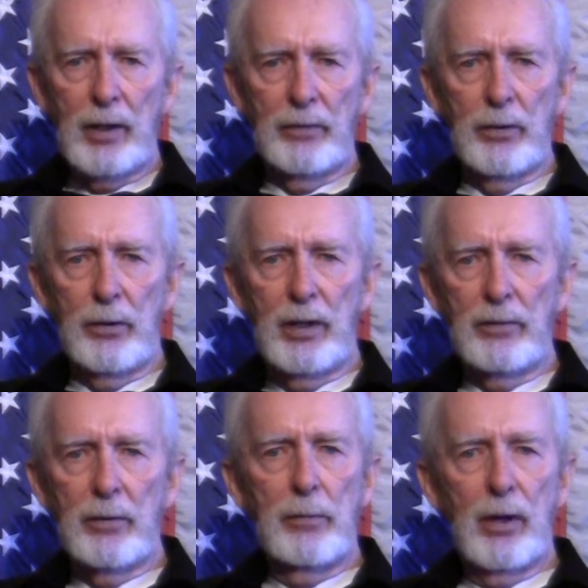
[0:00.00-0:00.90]
If you
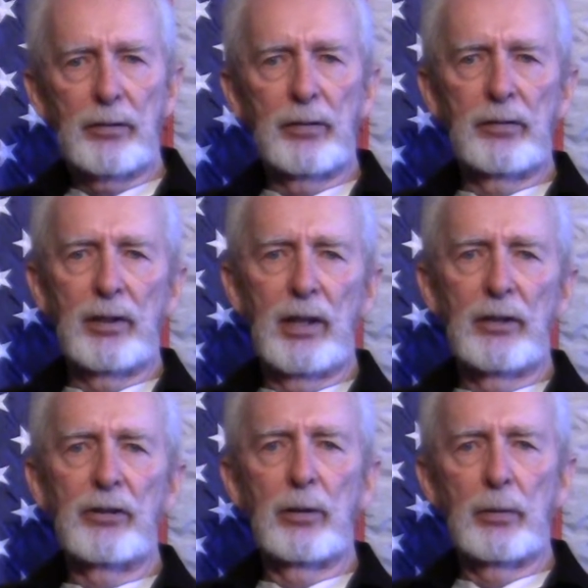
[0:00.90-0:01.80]
give a Marxist an
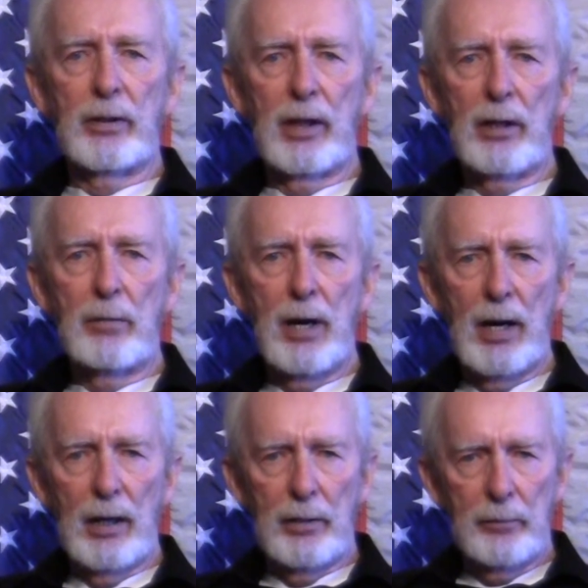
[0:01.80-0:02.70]
inch, he will take a
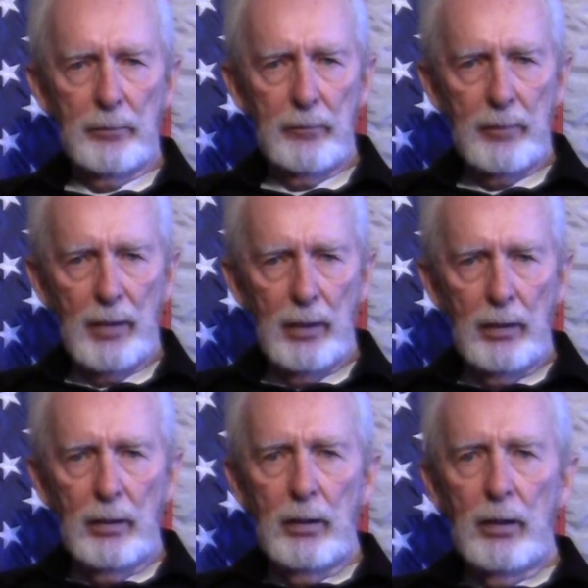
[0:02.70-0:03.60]
mile.
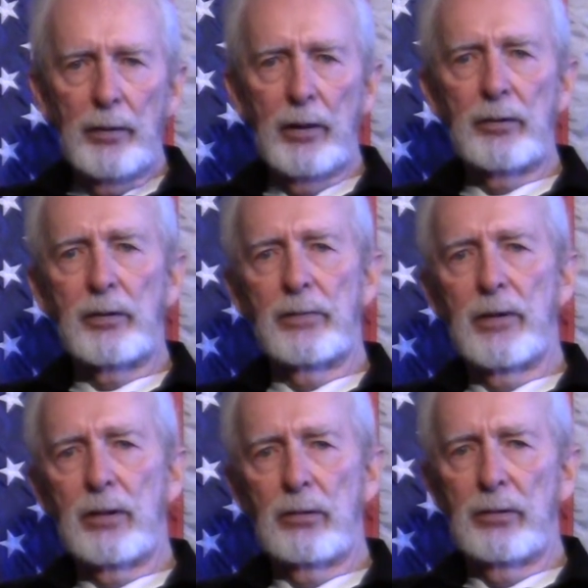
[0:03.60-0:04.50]
Thus the
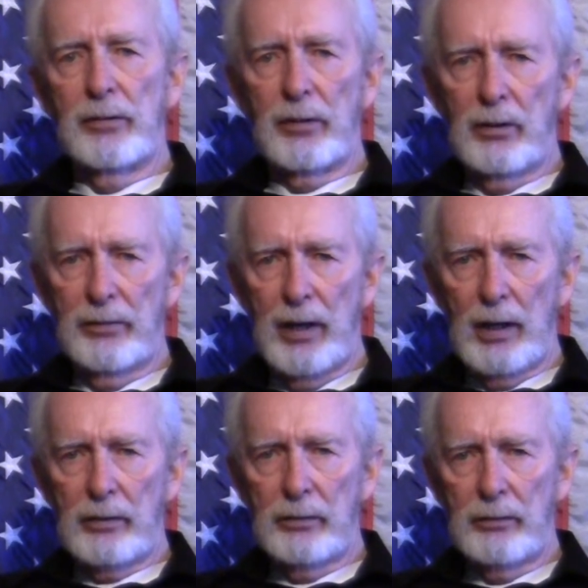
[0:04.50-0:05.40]
Federal Reserve
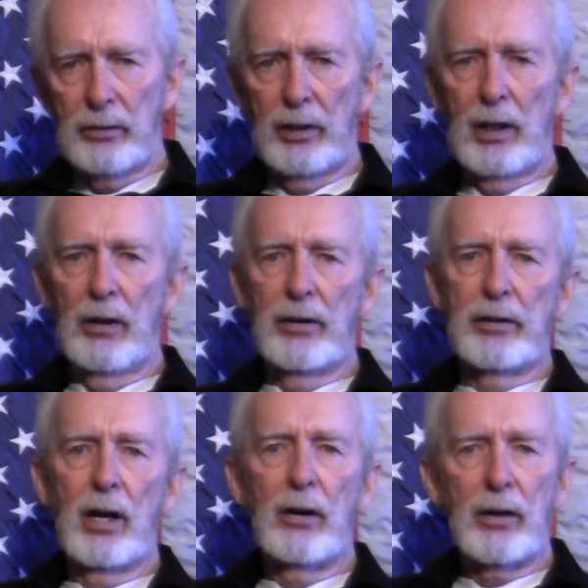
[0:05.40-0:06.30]
Act, turning our
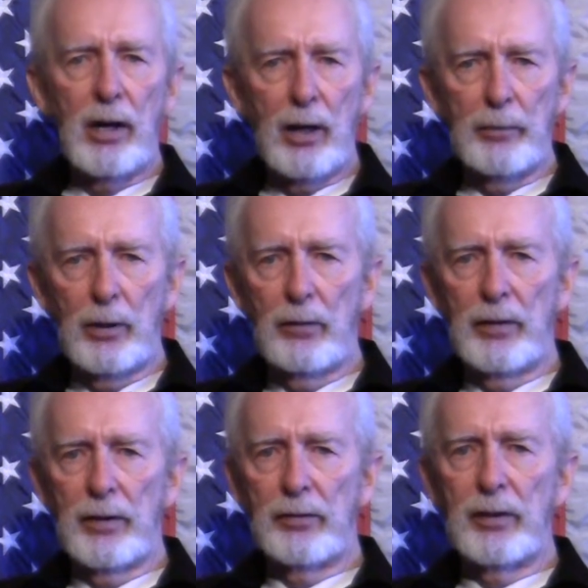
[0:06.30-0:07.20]
entire economy
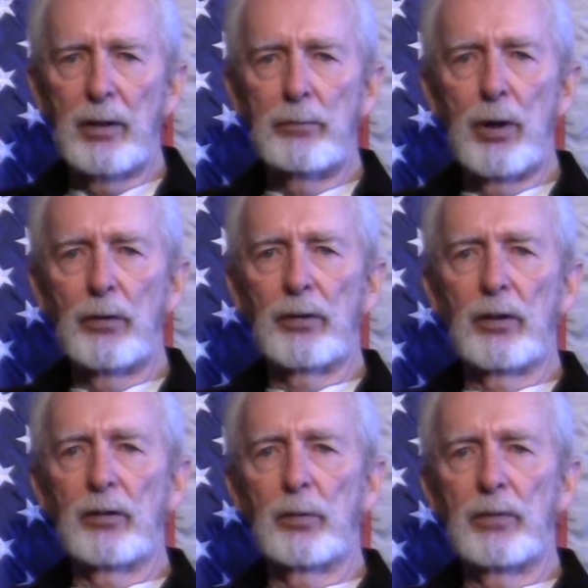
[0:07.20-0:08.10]
over to the same
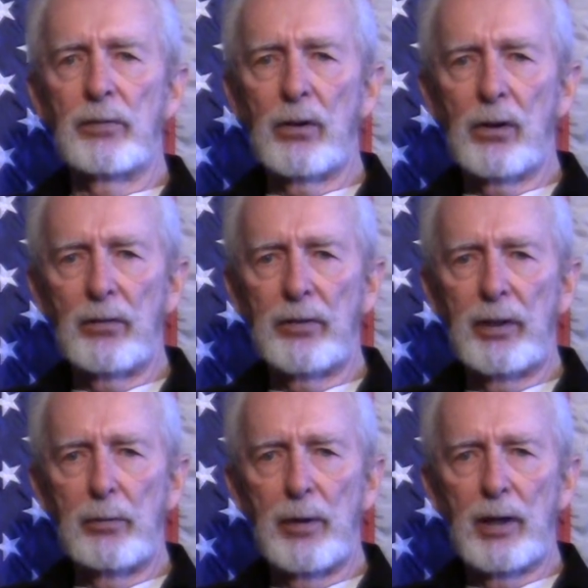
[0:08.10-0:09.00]
bozos we fought off
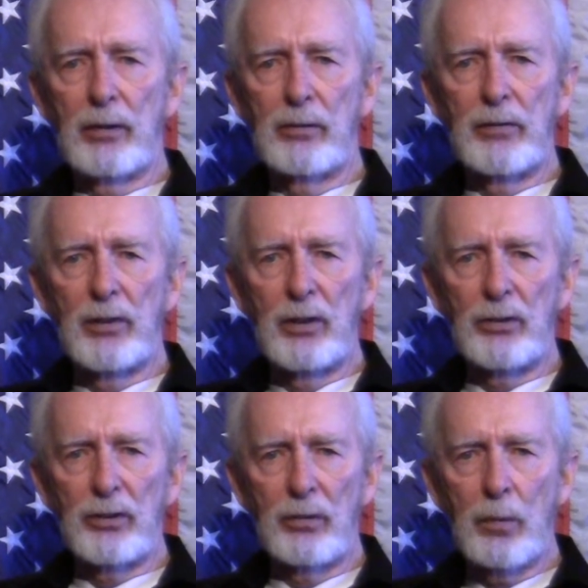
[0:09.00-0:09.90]
in the American
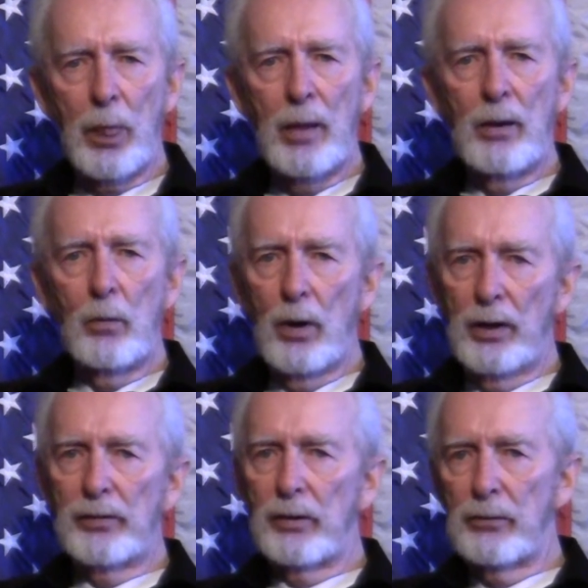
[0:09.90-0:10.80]
Revolution,
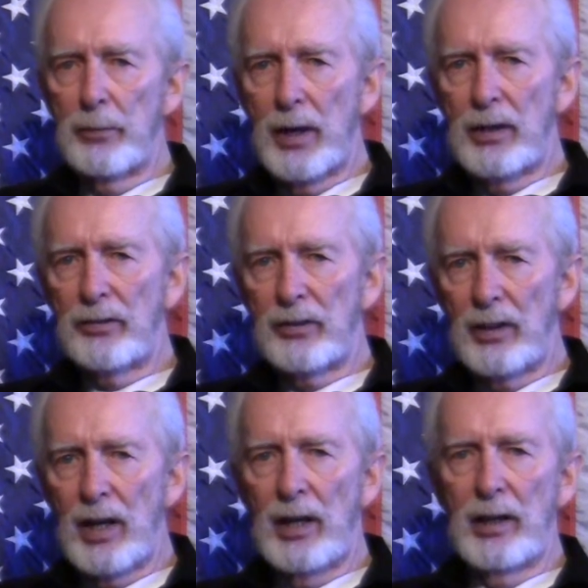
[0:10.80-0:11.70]
was and remains
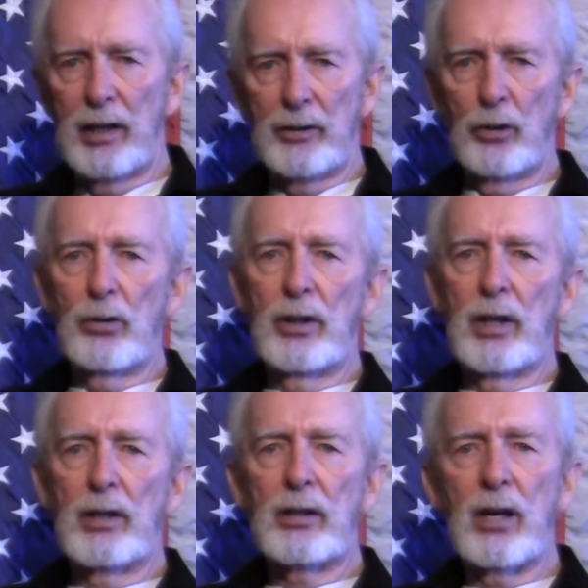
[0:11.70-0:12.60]
today a
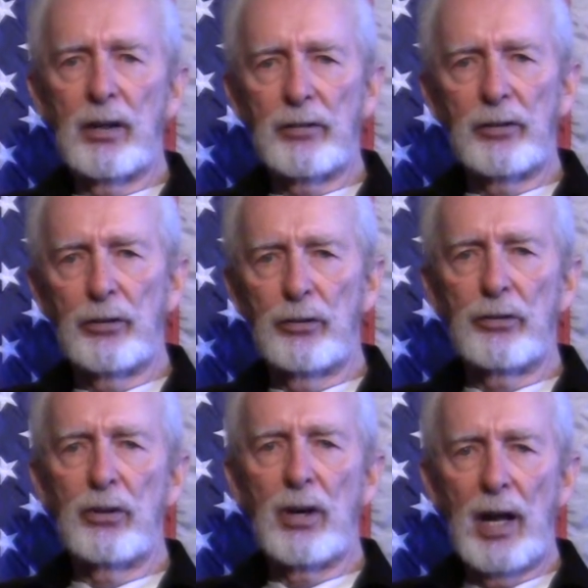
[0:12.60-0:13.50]
totally
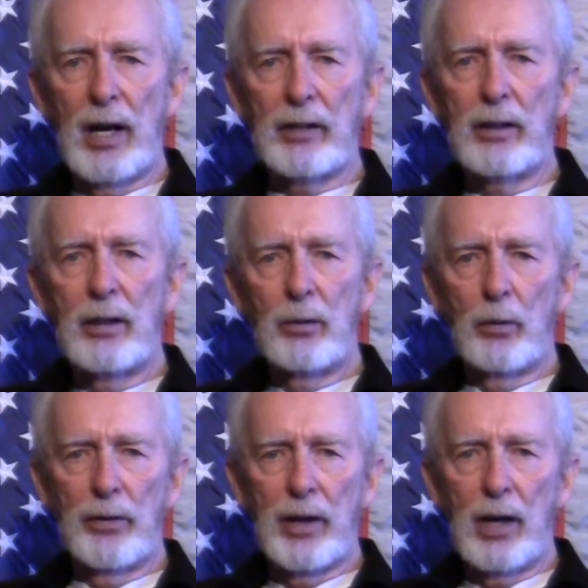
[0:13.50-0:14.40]
unconstitutional act
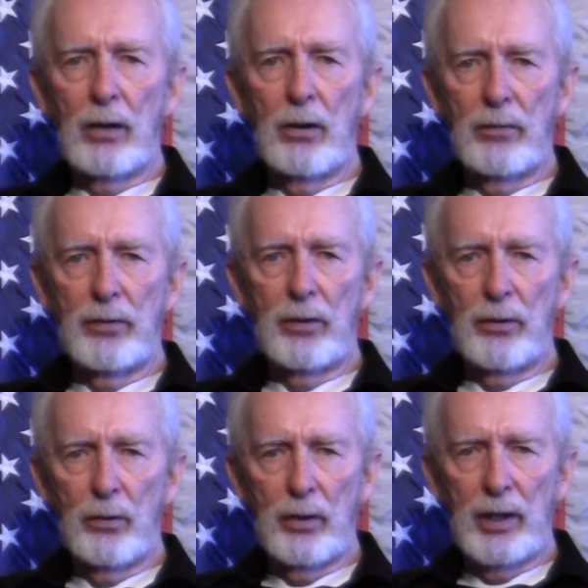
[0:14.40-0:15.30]
without lawful
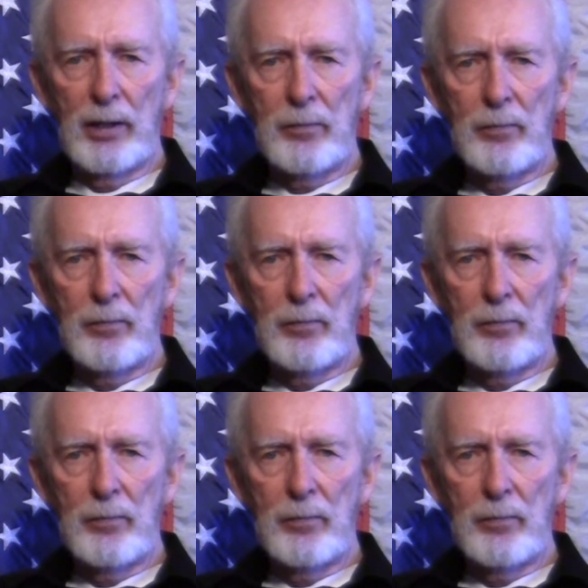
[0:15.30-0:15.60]
authority.